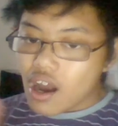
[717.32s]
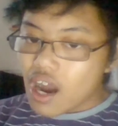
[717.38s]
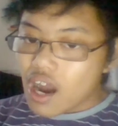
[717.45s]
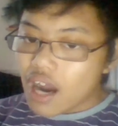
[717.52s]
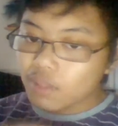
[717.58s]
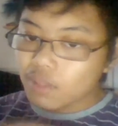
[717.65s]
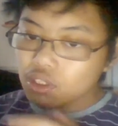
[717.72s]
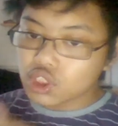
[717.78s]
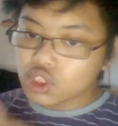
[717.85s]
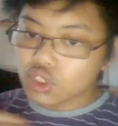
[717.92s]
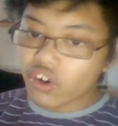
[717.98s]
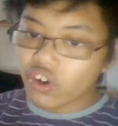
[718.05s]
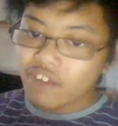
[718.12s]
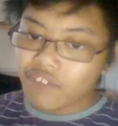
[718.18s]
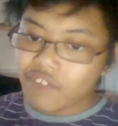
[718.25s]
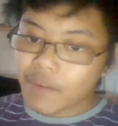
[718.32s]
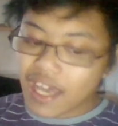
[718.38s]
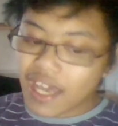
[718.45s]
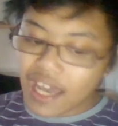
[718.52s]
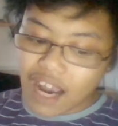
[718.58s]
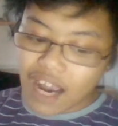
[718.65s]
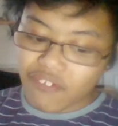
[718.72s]
I'm not sure if
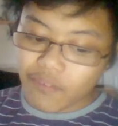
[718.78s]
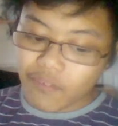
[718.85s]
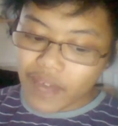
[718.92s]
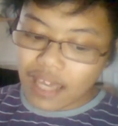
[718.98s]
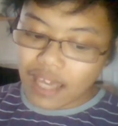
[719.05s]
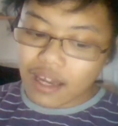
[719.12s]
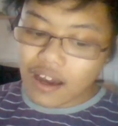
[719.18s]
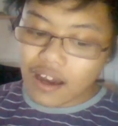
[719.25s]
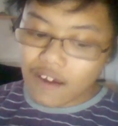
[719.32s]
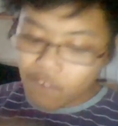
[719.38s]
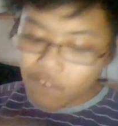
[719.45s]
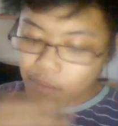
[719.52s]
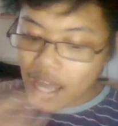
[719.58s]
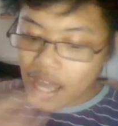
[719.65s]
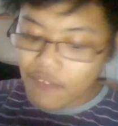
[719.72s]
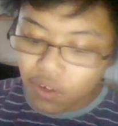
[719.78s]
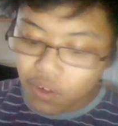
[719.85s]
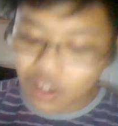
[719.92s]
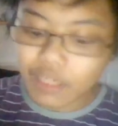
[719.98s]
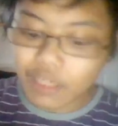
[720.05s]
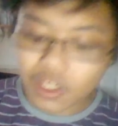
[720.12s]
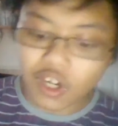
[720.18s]
I'm ever
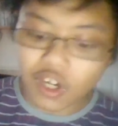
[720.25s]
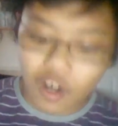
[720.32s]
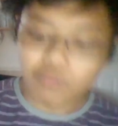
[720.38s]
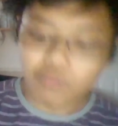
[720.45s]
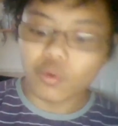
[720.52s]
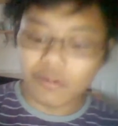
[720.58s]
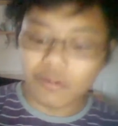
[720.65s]
gonna become one